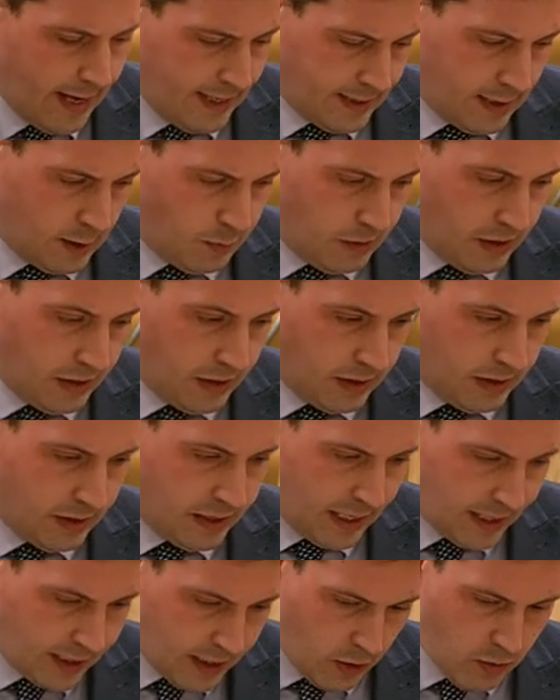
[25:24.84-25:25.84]
As has been
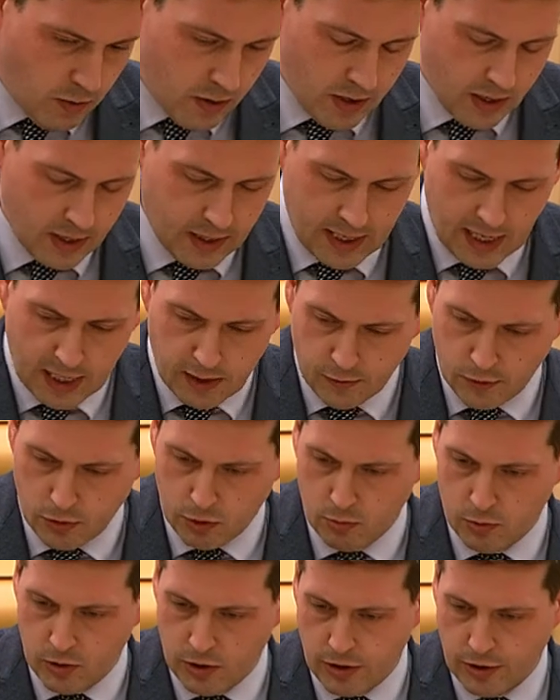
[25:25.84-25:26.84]
set out, the task
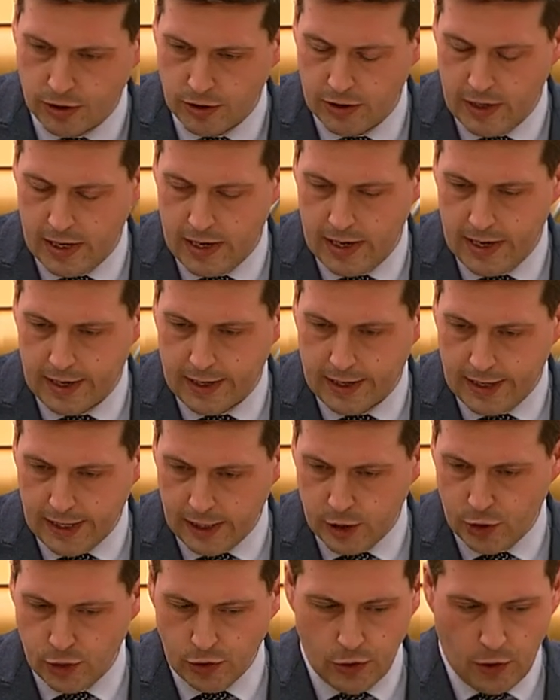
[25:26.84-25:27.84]
force was a
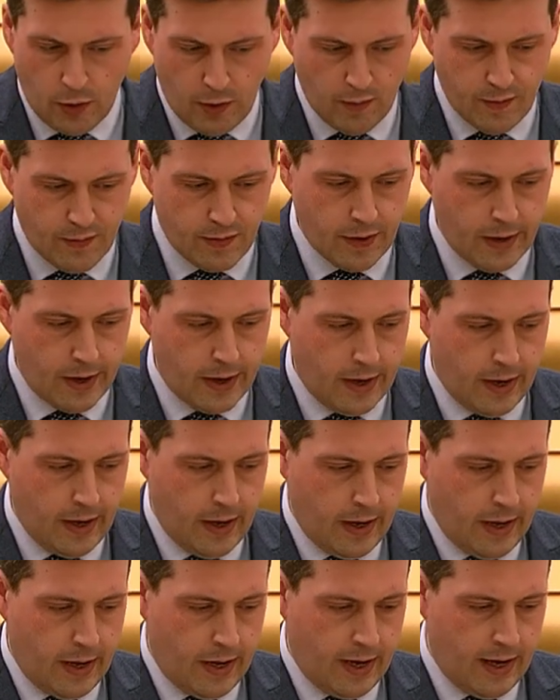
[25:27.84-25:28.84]
creation of
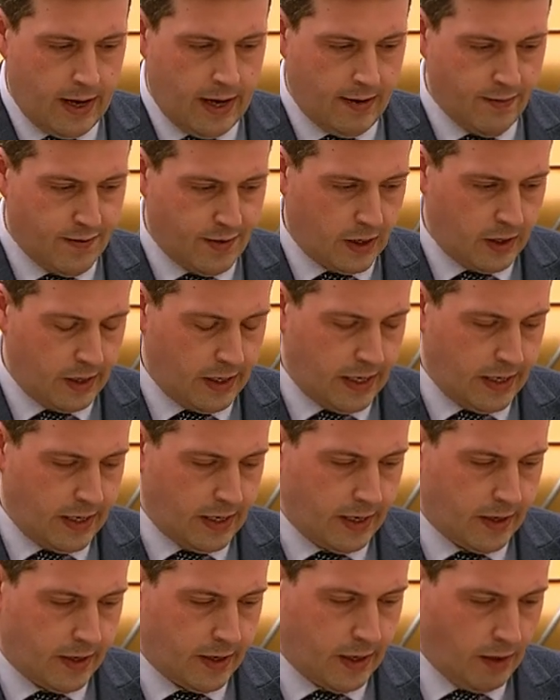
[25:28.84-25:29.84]

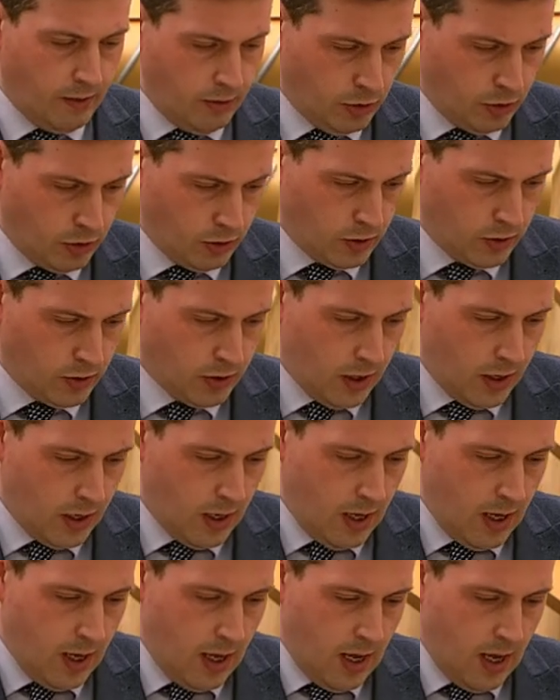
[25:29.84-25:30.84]
Inverclyde Council.
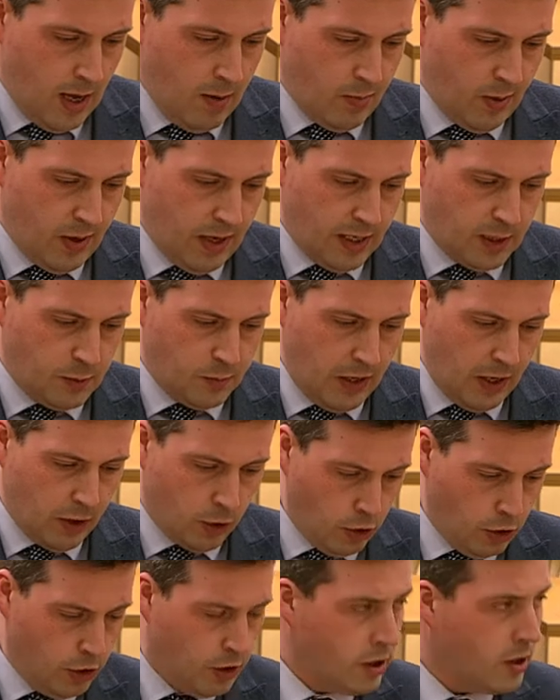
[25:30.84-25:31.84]
But it's been a
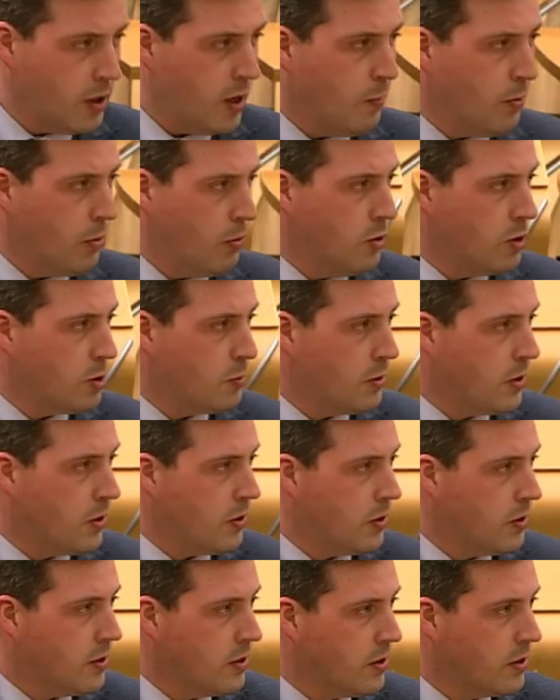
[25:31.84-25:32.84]
good approach
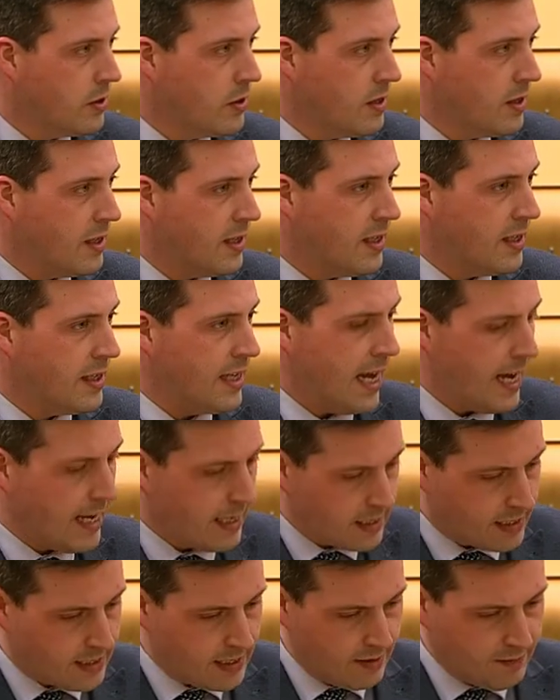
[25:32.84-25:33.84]
because,
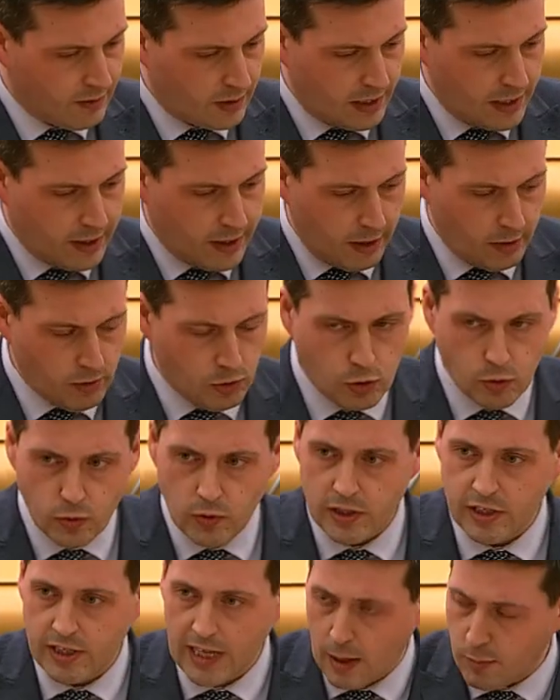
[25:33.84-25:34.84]
yes, Inverclyde
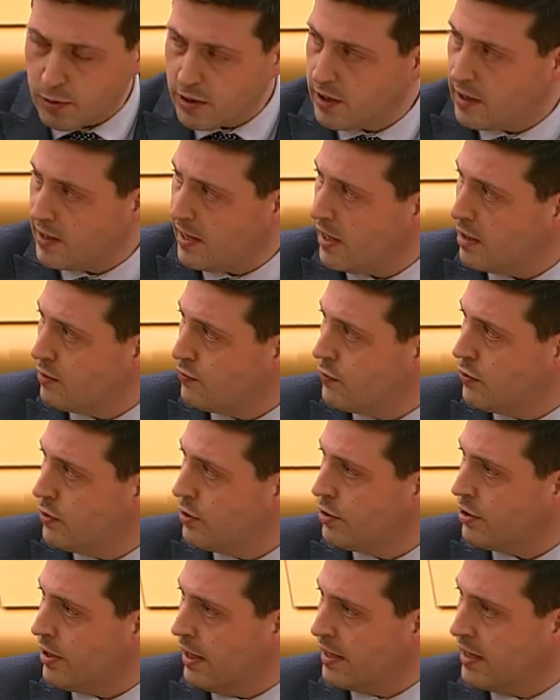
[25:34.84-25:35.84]
Council established the task
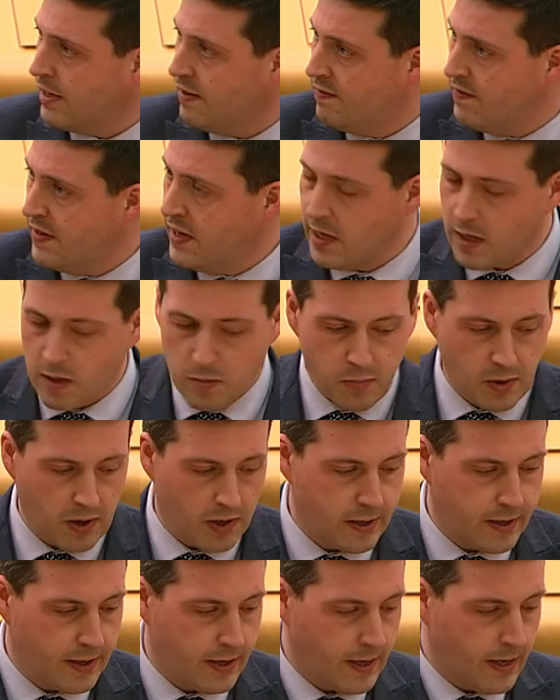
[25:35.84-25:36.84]
force and convened it,
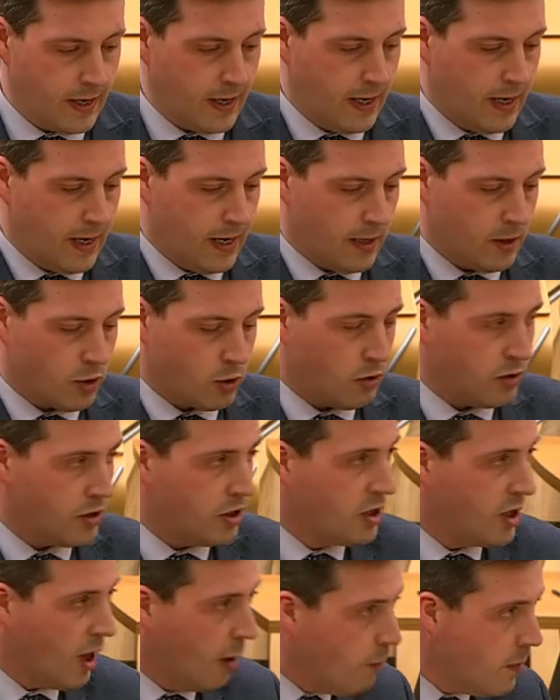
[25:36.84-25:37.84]
but the
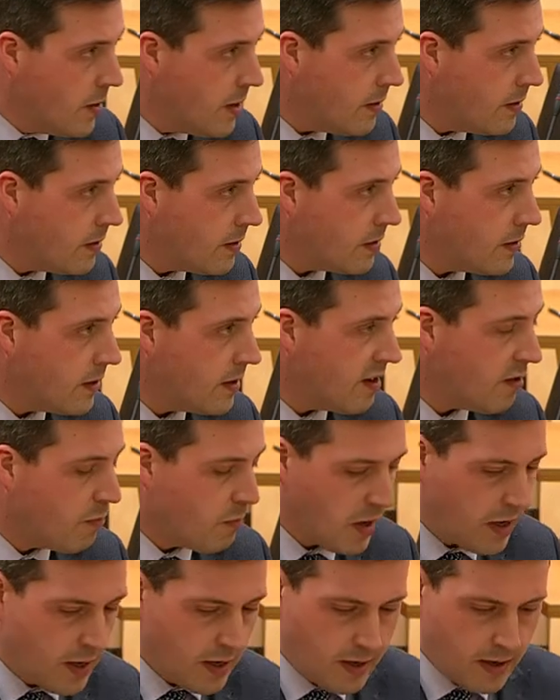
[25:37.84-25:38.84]
Scottish Government
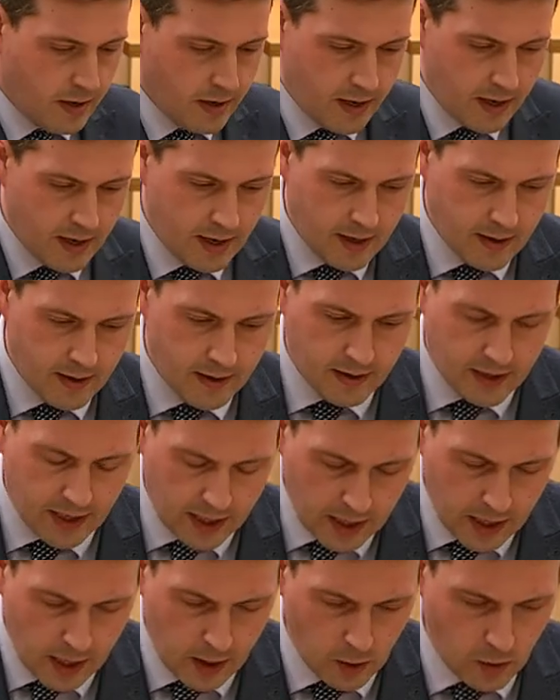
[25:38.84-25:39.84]
have been
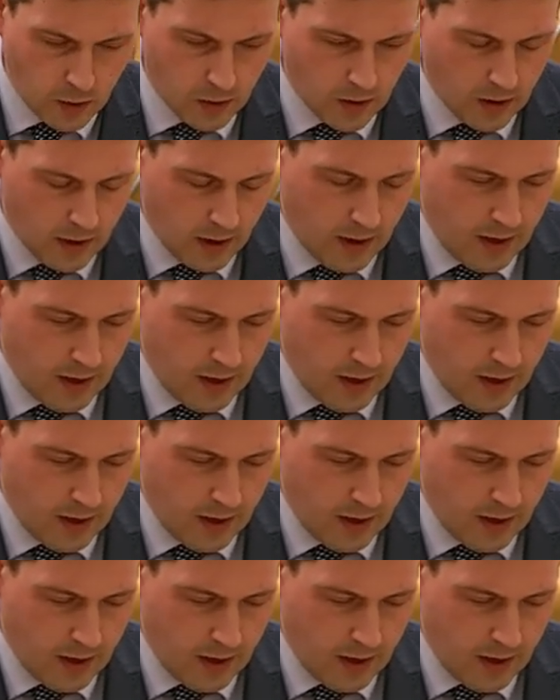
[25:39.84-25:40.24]
critical